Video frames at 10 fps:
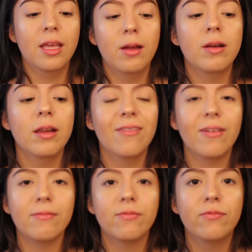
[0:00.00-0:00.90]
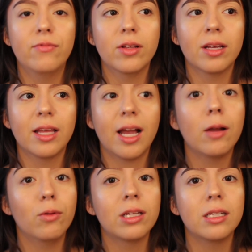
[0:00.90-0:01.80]
Then if I'm feeling like I
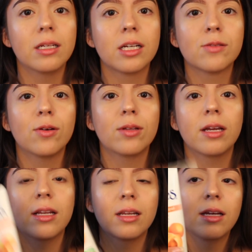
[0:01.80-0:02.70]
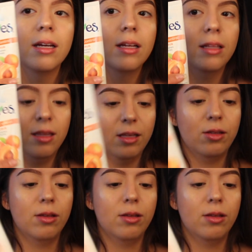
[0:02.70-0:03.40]
really need to exfoliate, then